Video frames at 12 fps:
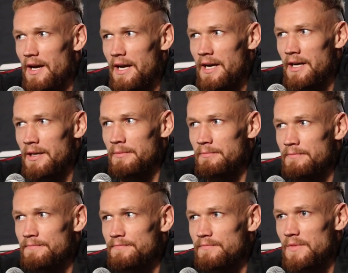
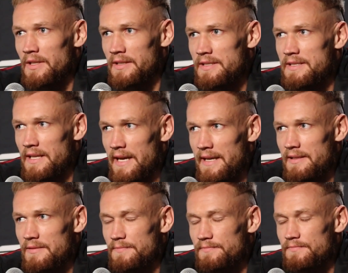In this
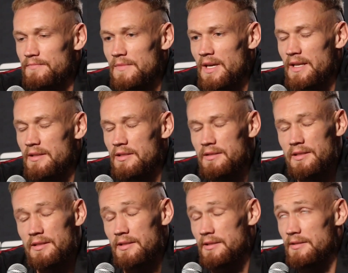night, yeah,
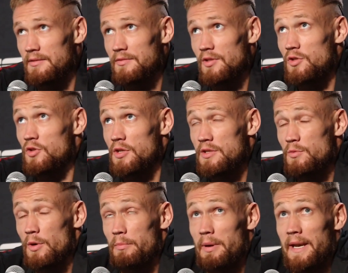the trees
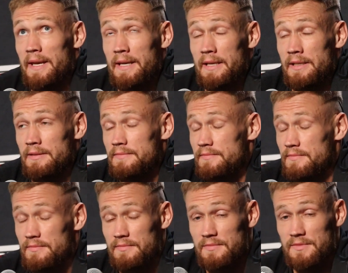were bending
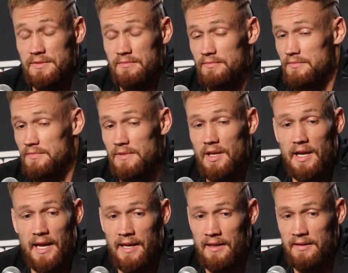
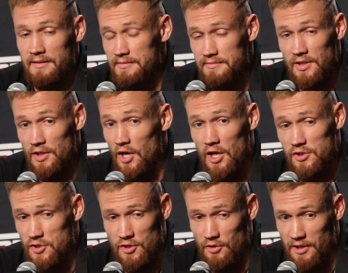and the
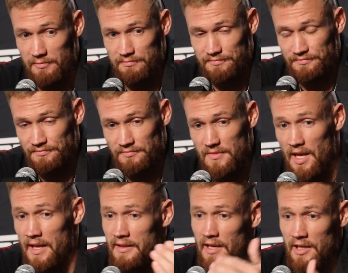gods showed up
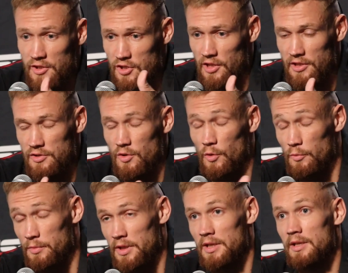and they literally
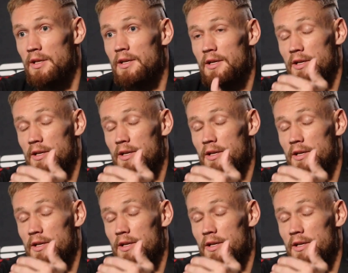told me,